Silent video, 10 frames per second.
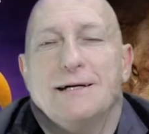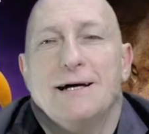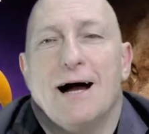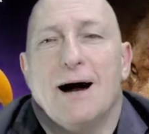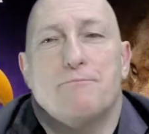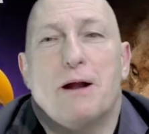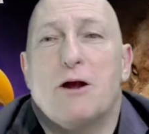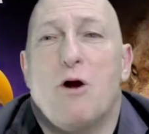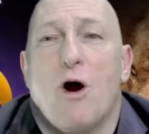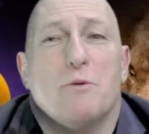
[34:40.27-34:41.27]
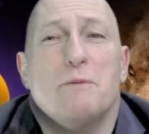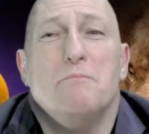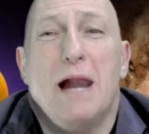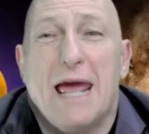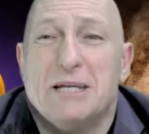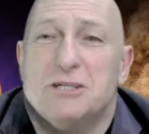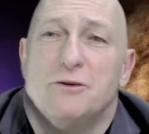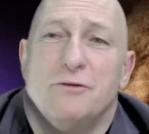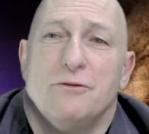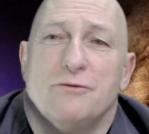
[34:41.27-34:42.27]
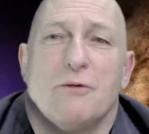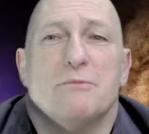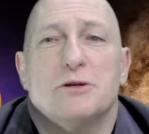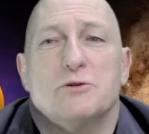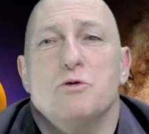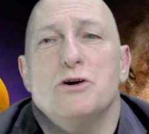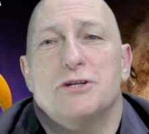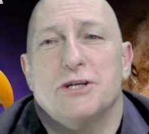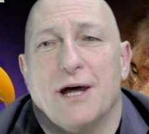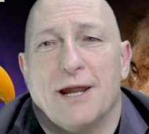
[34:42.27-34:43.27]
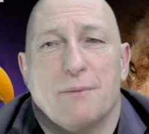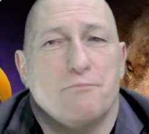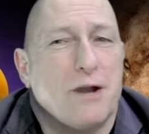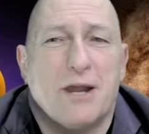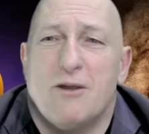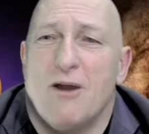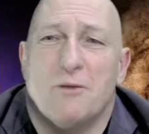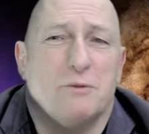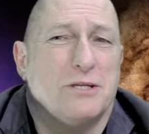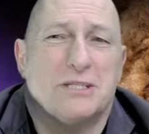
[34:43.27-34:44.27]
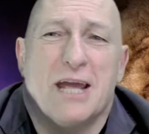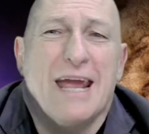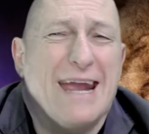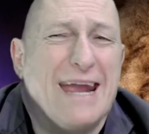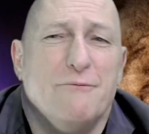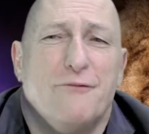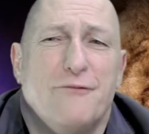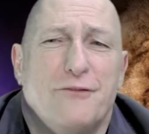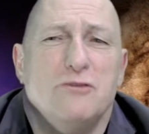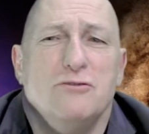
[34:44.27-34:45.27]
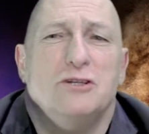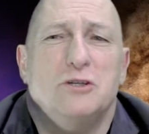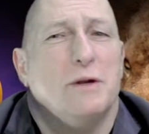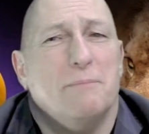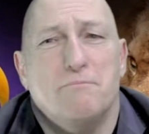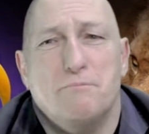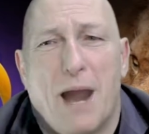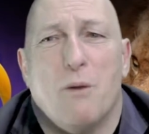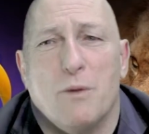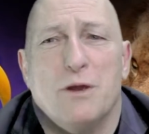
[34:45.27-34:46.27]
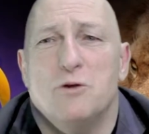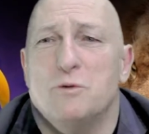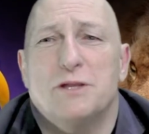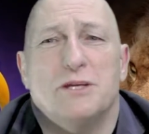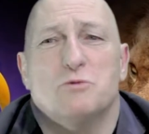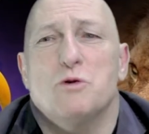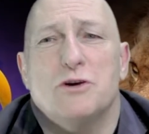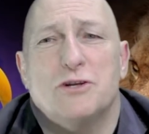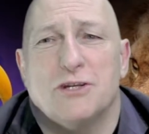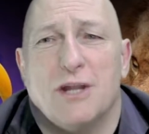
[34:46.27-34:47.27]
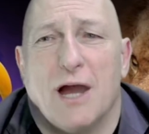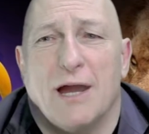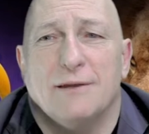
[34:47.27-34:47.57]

I pray God would bless you from this word tonight. I pray God would just infuse you and empower you with this word tonight.